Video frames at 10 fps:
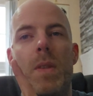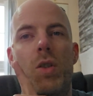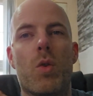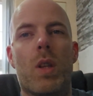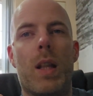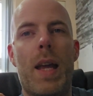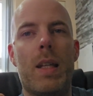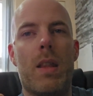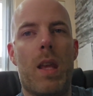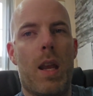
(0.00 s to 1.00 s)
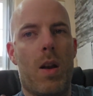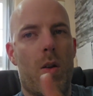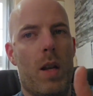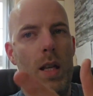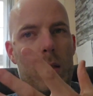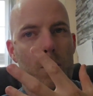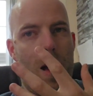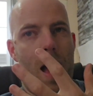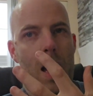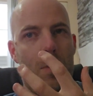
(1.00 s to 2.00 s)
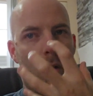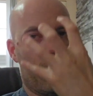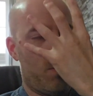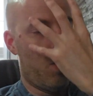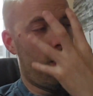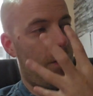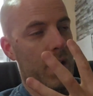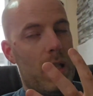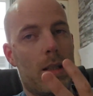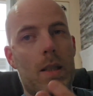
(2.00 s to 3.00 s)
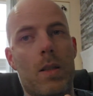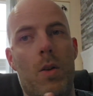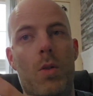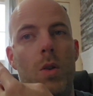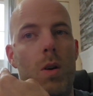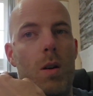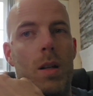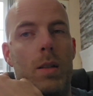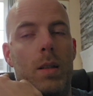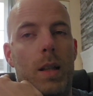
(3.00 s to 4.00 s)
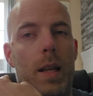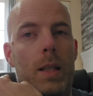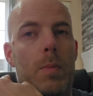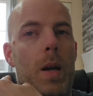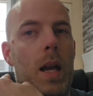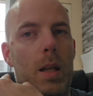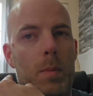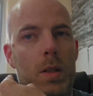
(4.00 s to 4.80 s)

So the light there is bad because my face is now dark and the light's behind me.